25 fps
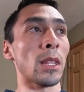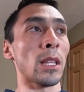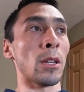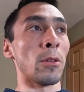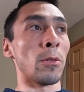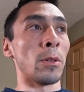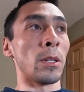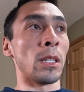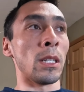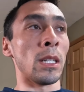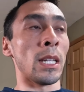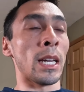It
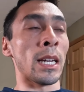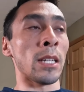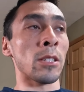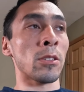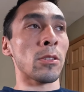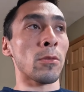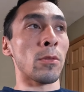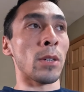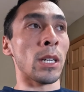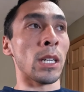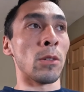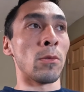will
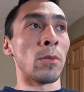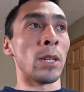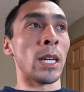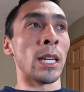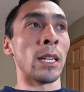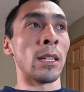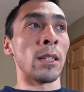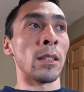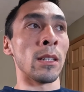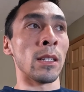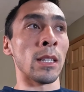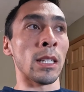last quite a
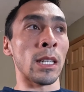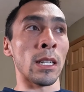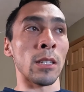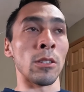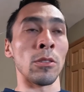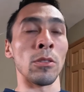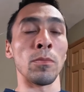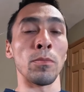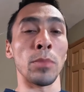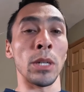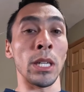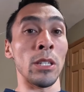while in there,
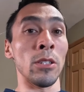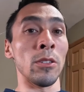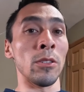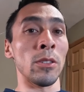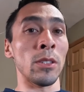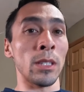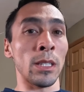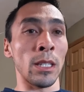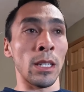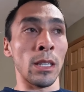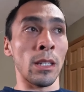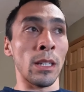but you
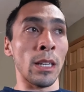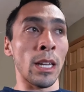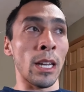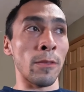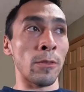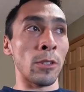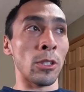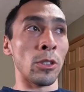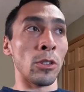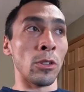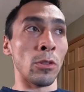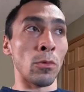still
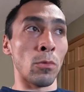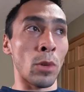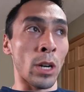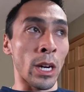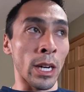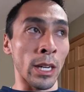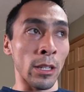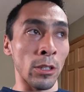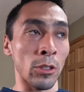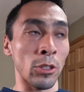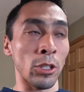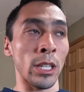have to do
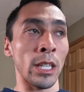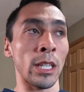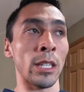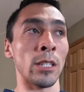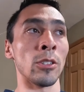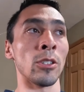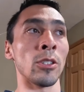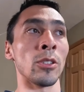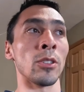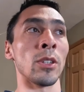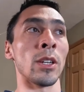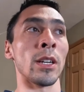water
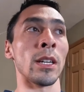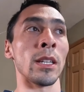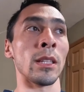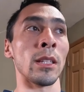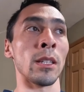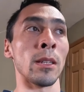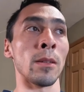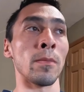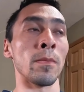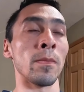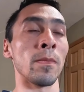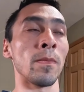changes on
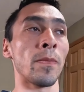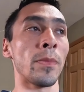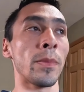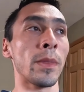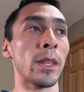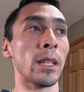them.